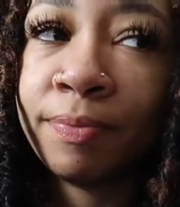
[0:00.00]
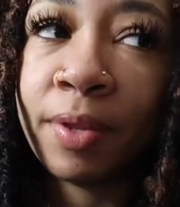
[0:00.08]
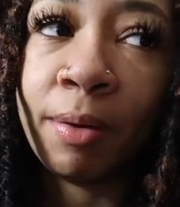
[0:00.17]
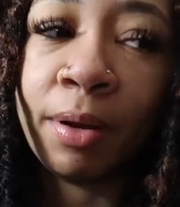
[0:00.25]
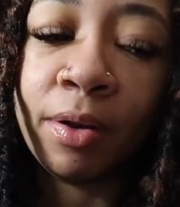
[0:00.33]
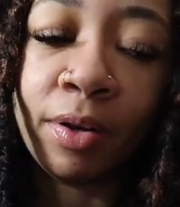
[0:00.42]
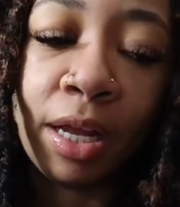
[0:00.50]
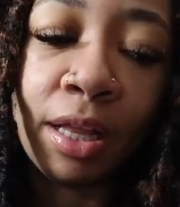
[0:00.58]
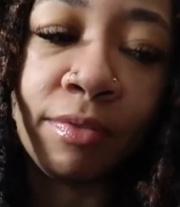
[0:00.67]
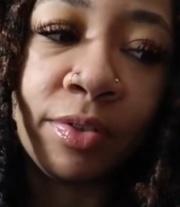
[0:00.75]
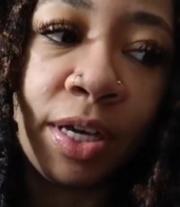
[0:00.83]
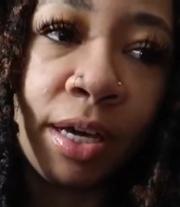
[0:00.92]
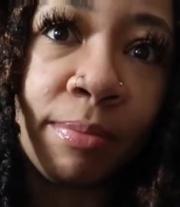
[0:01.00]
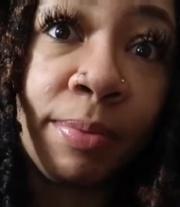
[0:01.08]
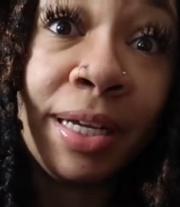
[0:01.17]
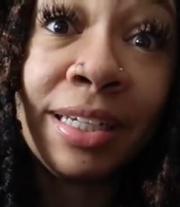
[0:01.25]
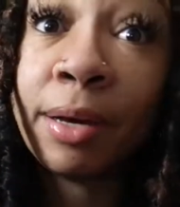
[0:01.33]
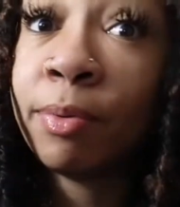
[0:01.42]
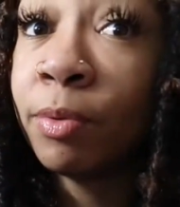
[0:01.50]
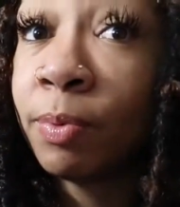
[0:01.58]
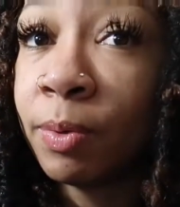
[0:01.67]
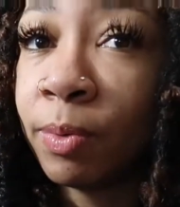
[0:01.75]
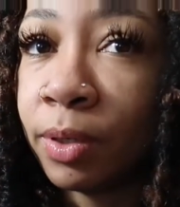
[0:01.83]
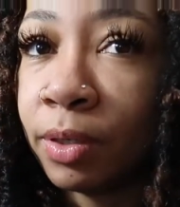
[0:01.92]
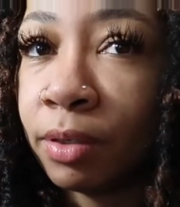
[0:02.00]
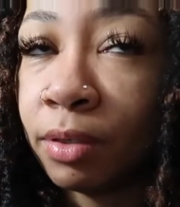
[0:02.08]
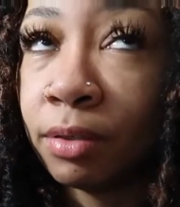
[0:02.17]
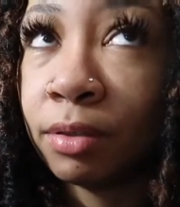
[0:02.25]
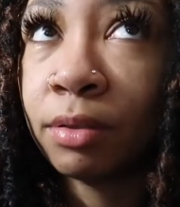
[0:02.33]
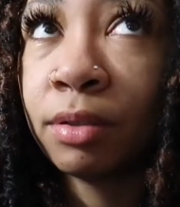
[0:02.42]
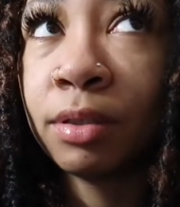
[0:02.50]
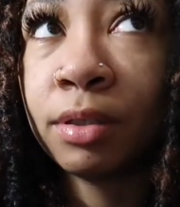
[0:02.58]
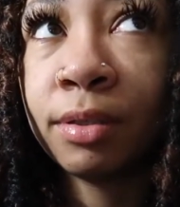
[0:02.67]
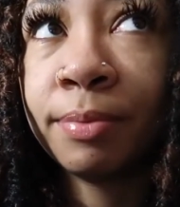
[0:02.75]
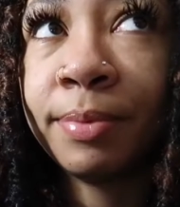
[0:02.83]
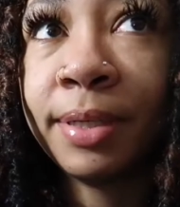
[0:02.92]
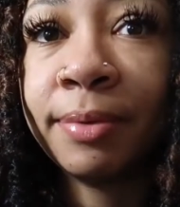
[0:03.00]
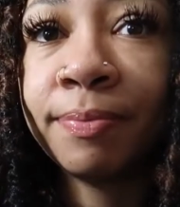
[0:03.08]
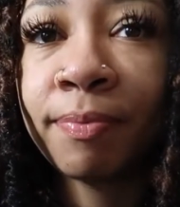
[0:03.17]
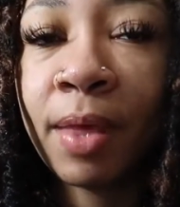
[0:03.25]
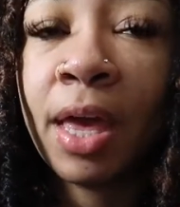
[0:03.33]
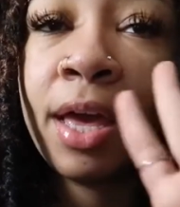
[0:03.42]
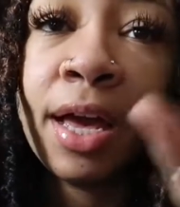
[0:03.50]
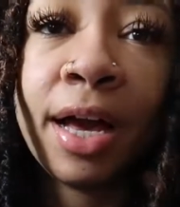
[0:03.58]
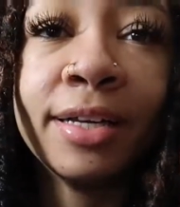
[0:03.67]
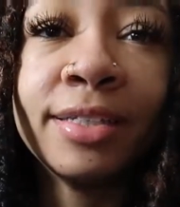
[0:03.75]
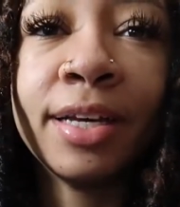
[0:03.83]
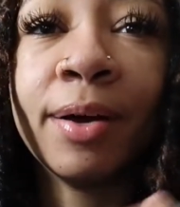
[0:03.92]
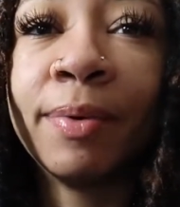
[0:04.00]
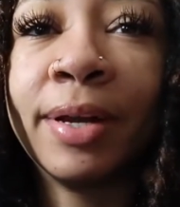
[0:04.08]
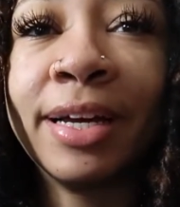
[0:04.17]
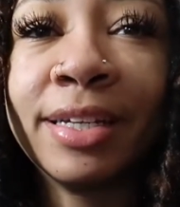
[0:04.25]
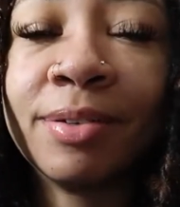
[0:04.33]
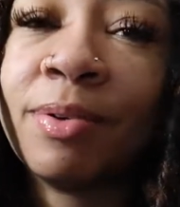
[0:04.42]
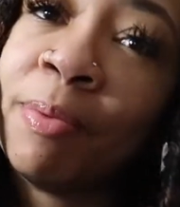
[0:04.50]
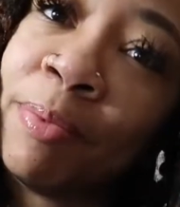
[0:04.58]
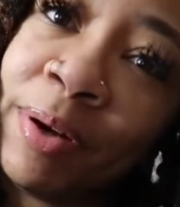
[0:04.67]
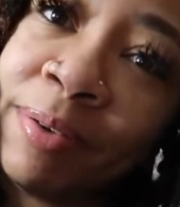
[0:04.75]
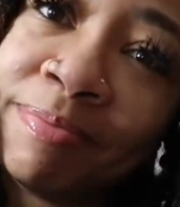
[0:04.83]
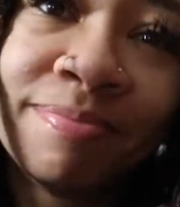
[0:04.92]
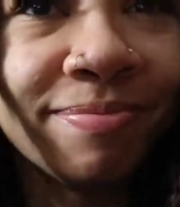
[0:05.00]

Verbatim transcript: I'm not on that level yet, but that will be one day. But I'll see y'all when I get to Walmart.